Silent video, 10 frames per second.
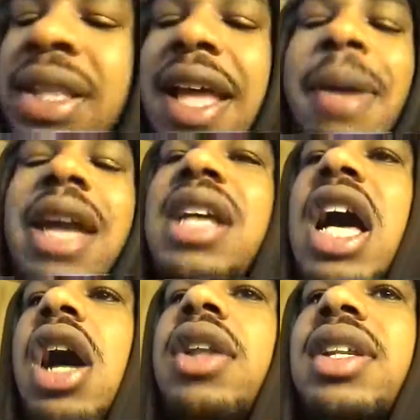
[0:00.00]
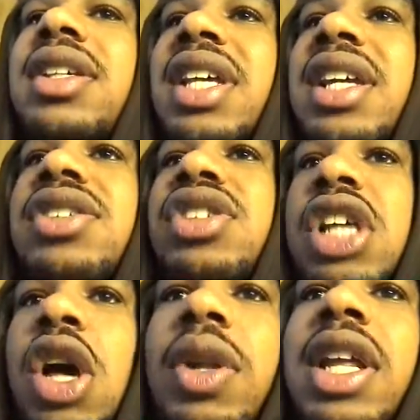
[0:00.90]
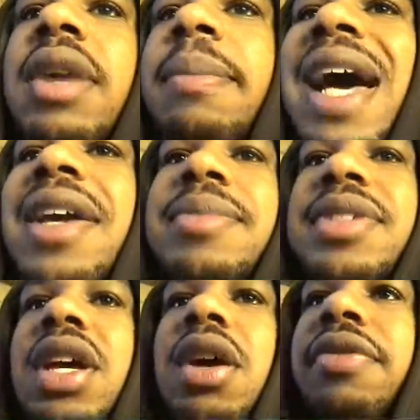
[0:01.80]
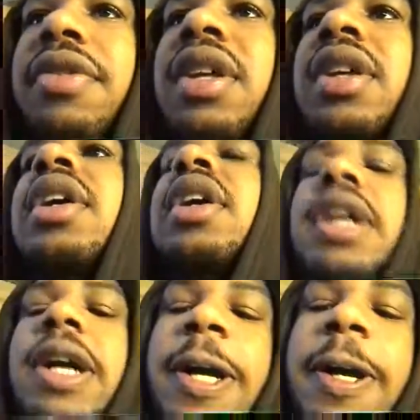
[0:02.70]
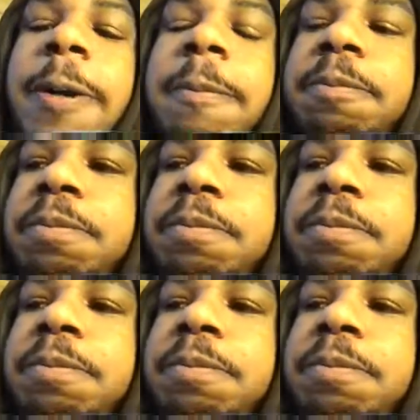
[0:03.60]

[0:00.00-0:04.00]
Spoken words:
That makes all the decisions solely by himself. And